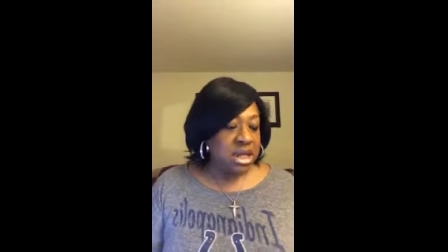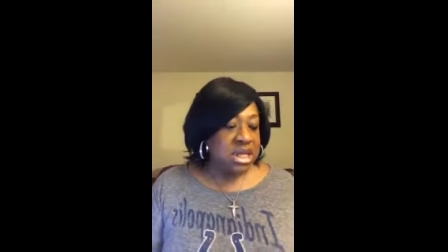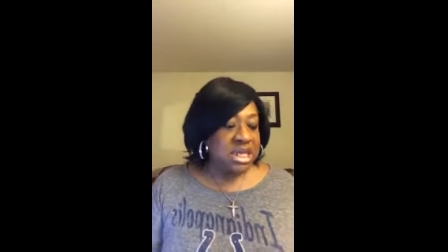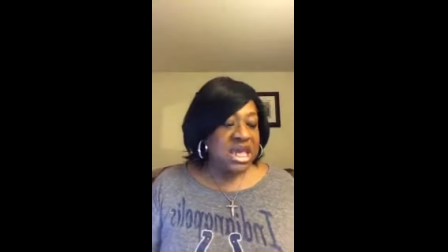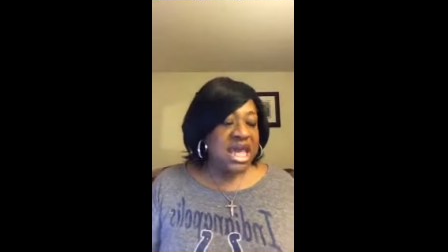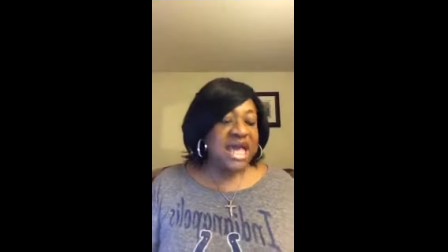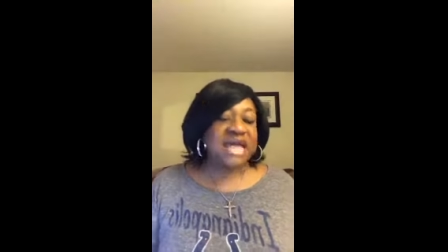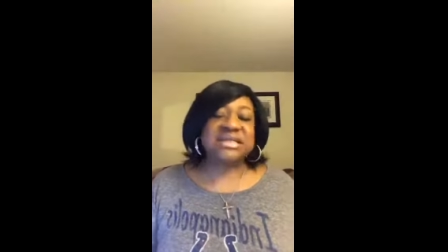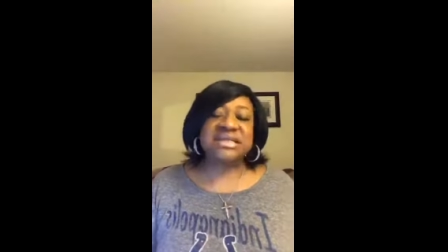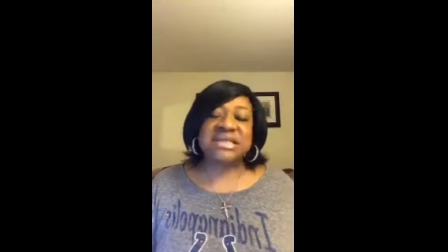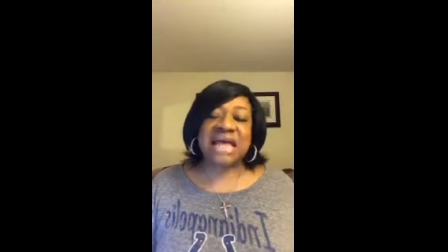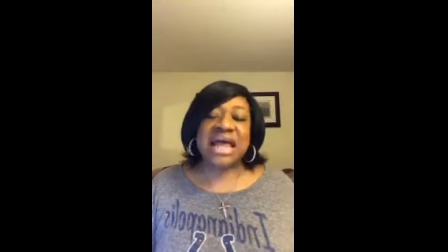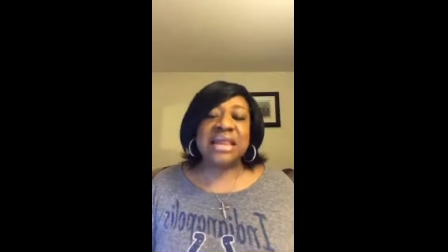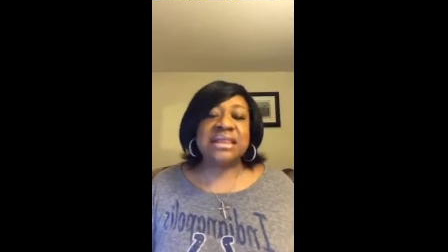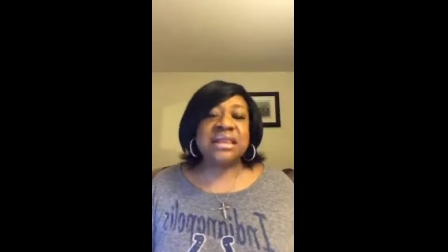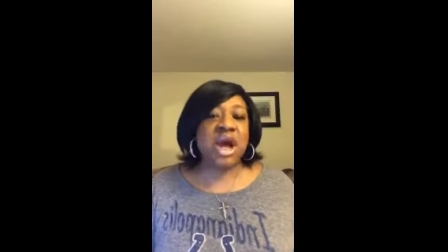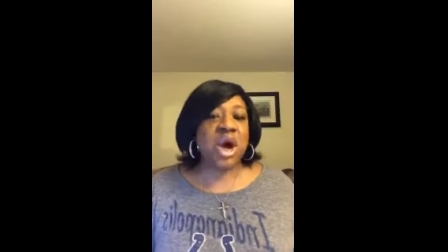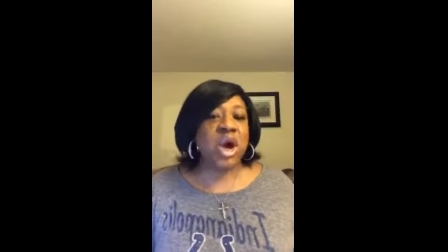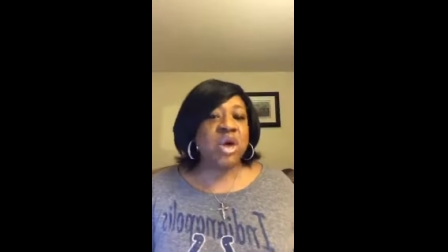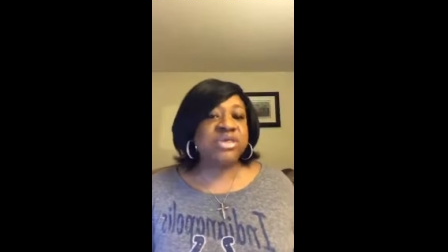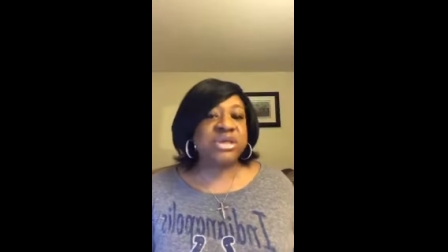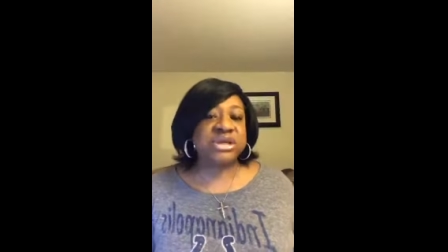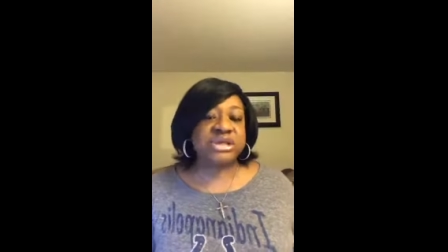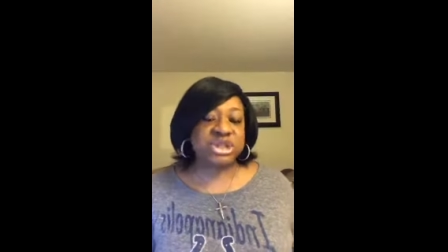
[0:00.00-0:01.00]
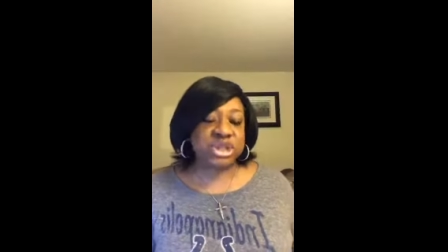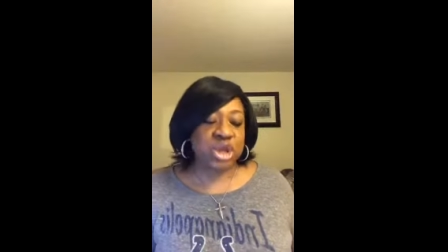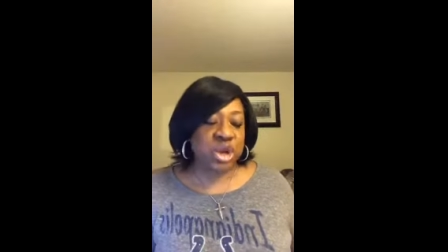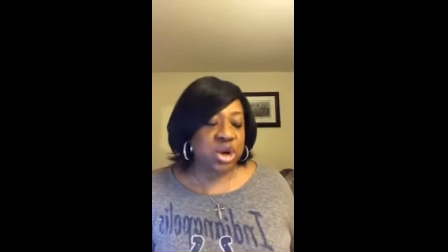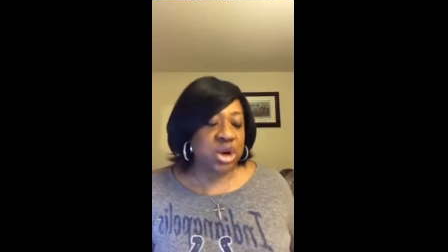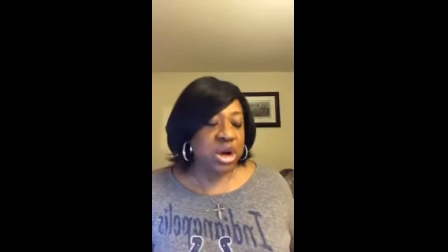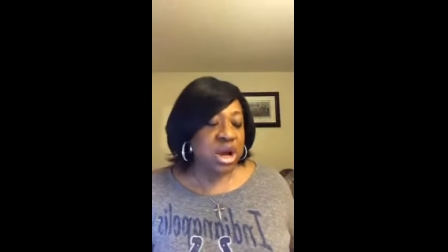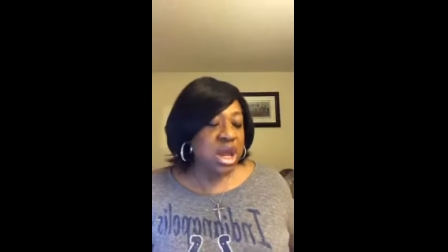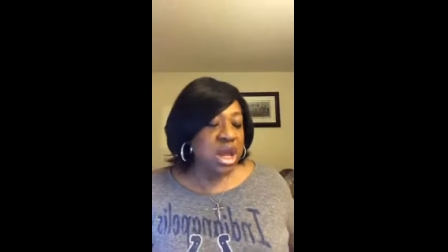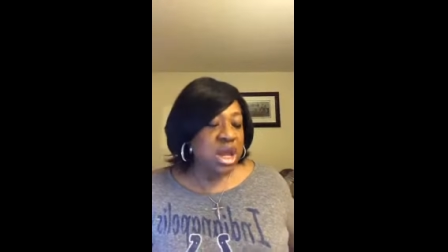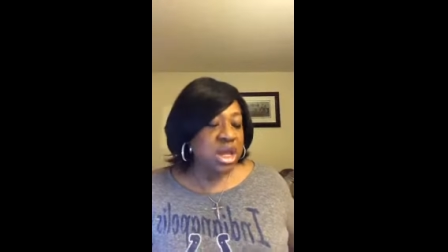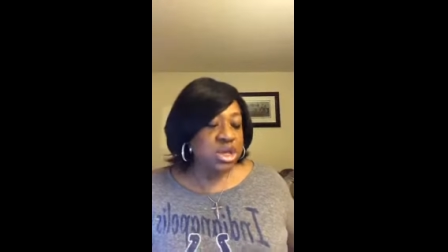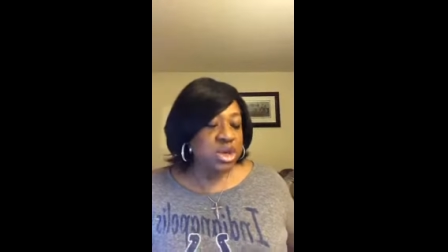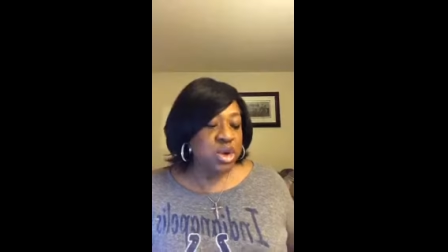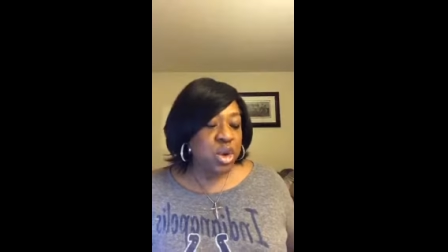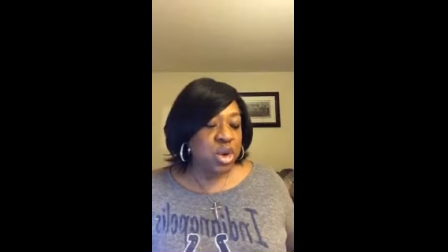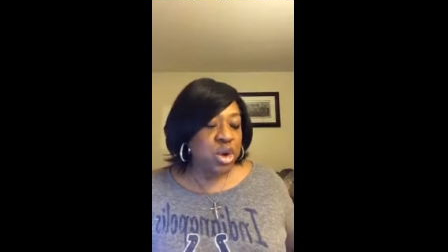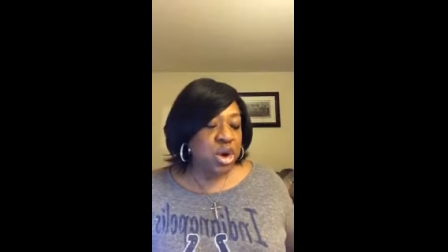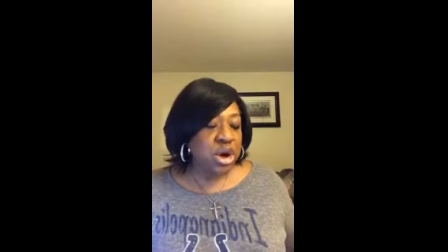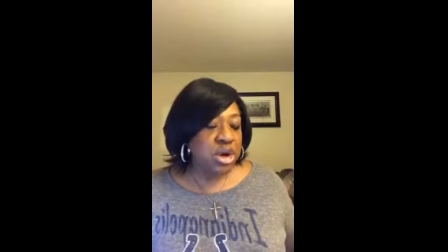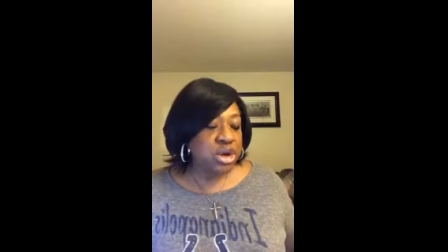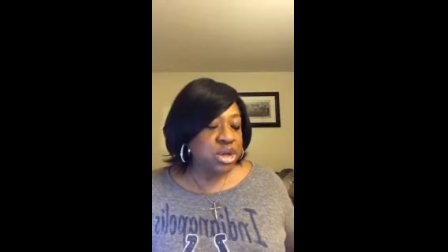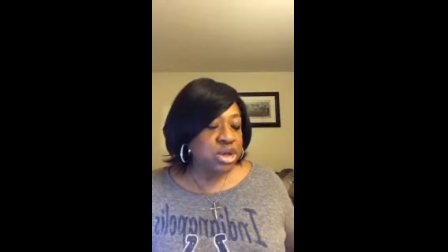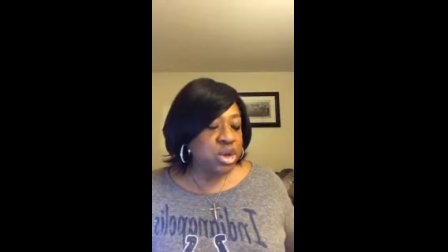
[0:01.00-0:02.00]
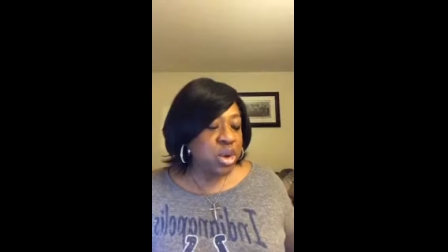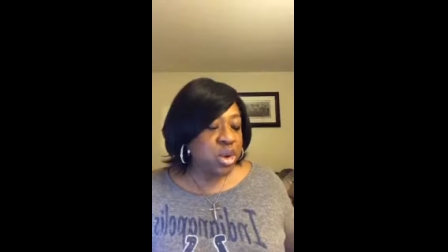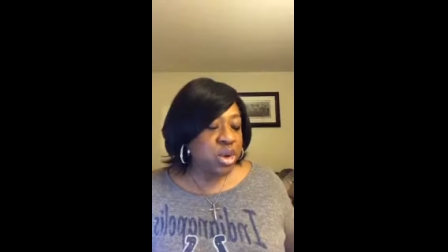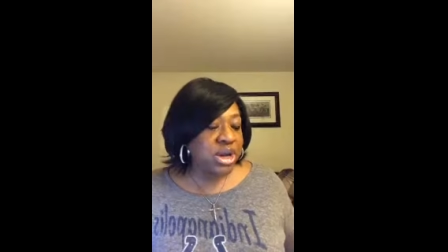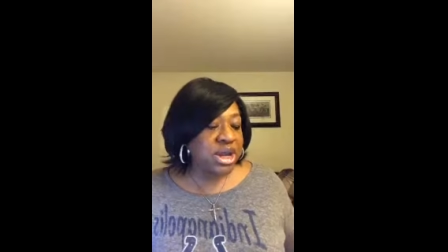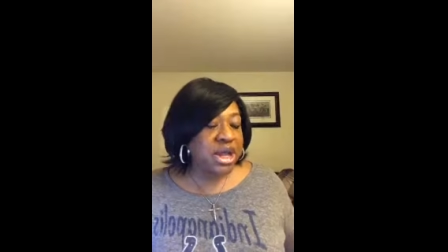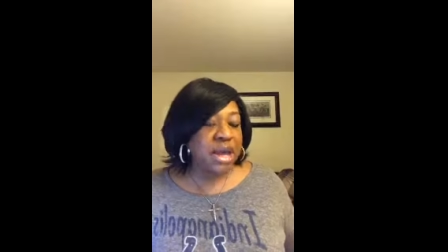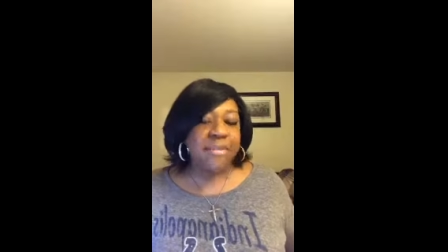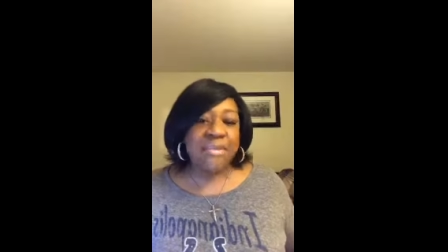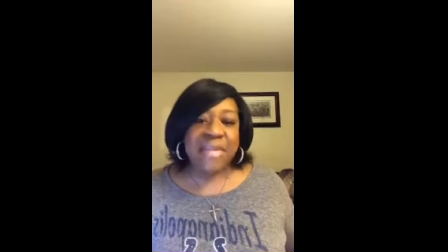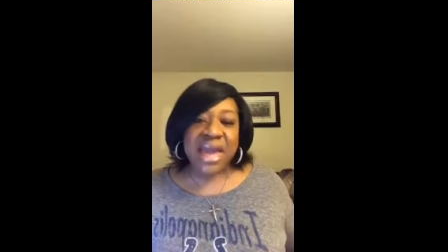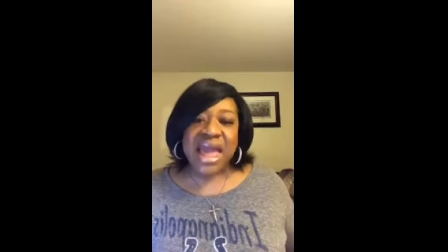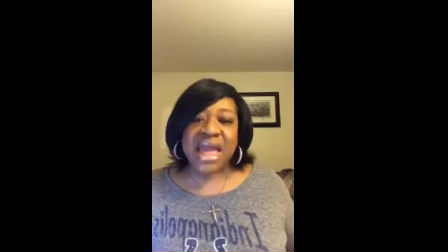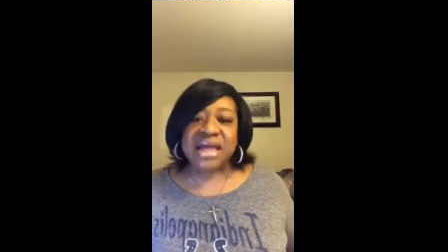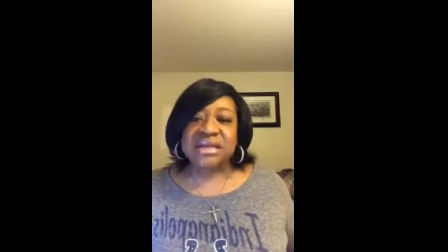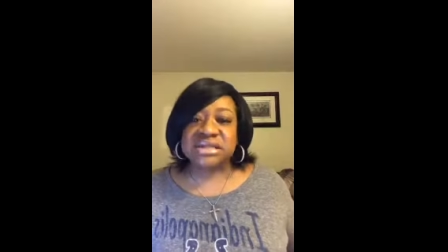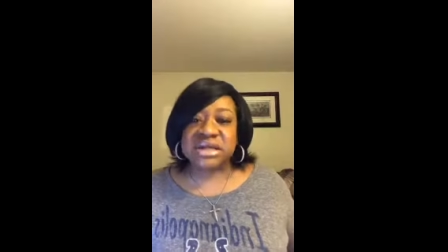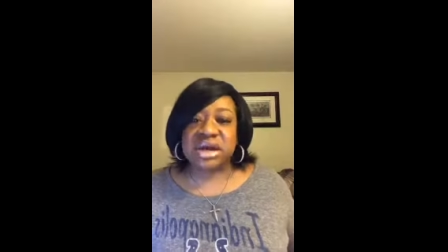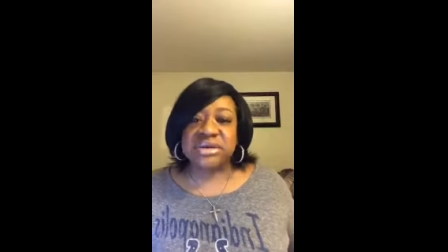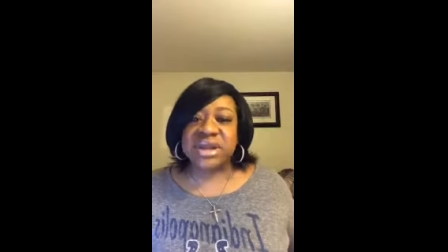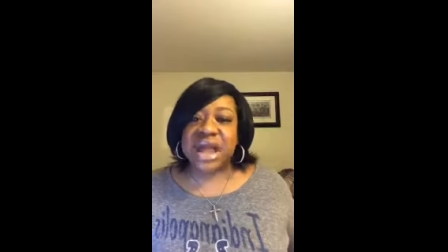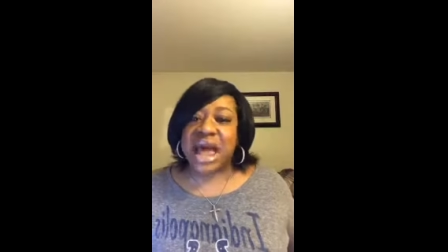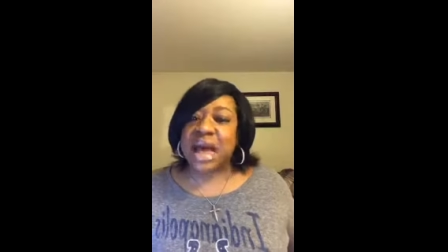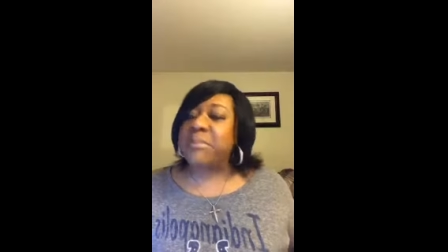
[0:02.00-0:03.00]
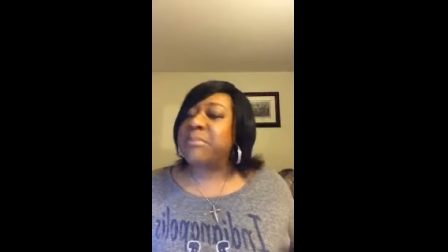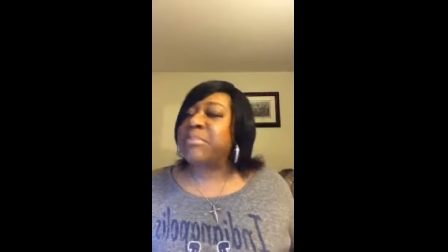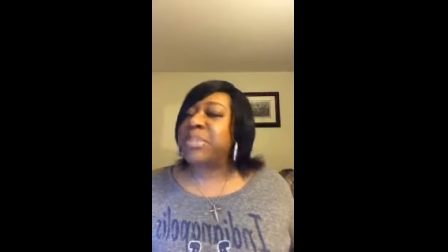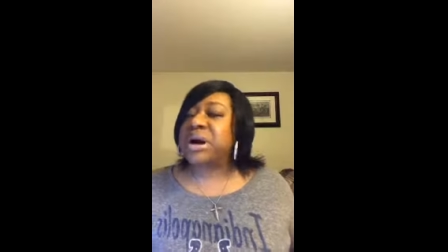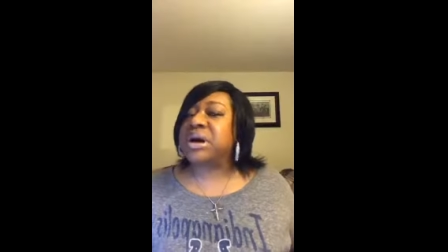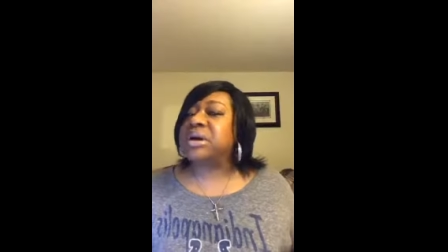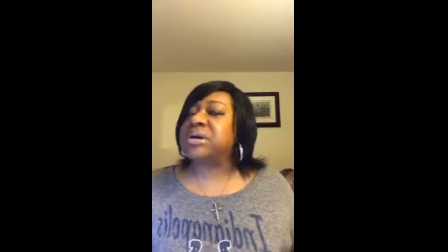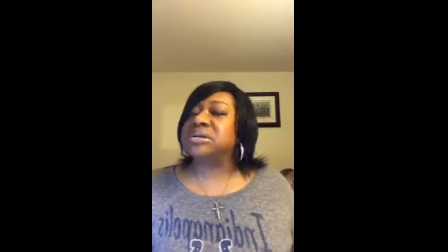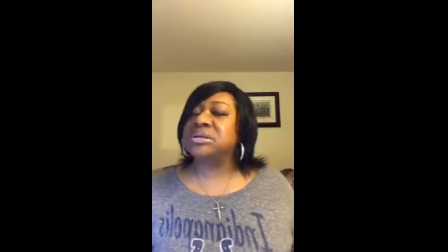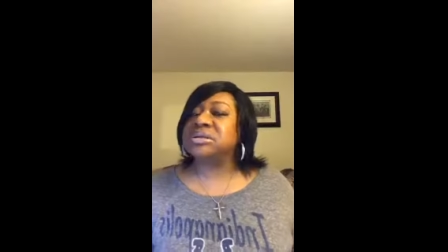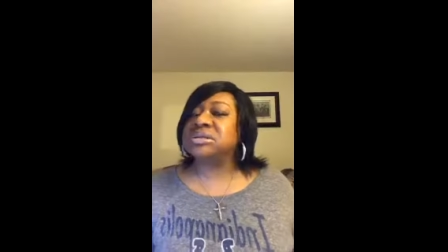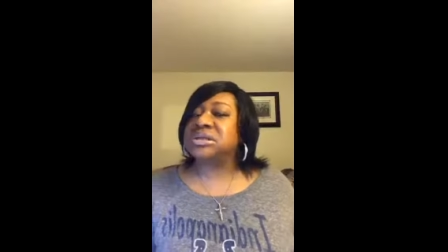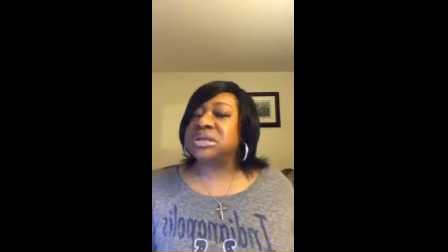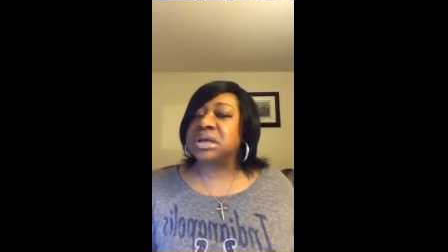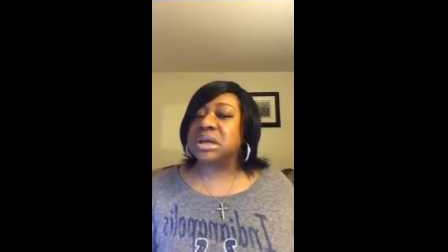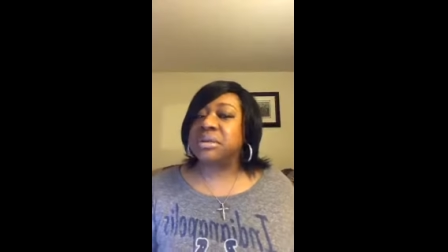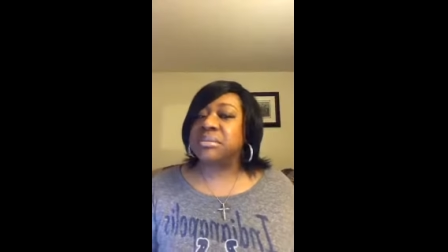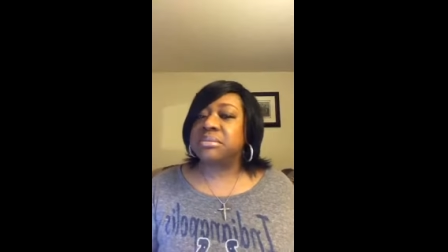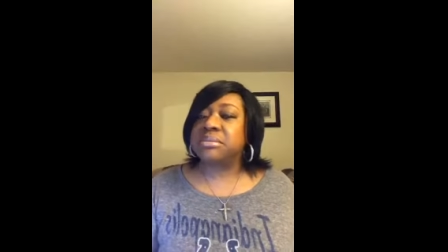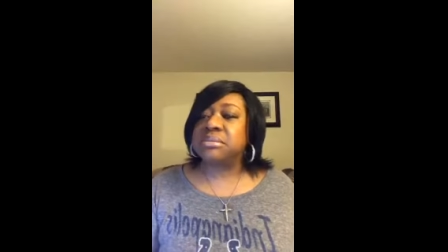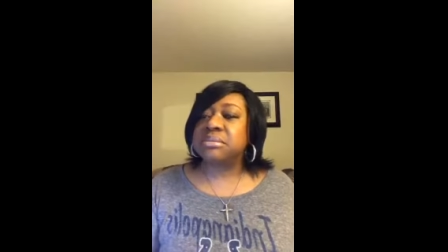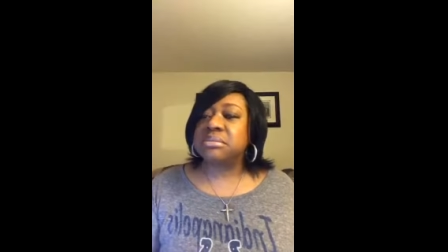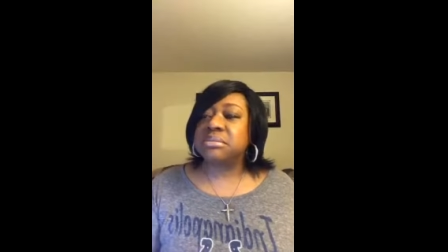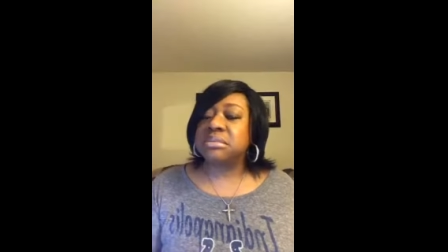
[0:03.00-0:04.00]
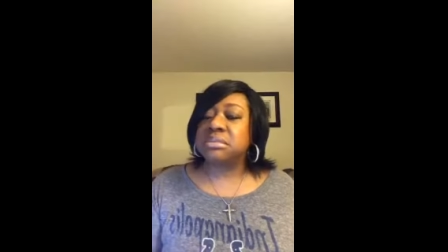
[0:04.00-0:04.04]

Yes, I know that your commands are not burdensome.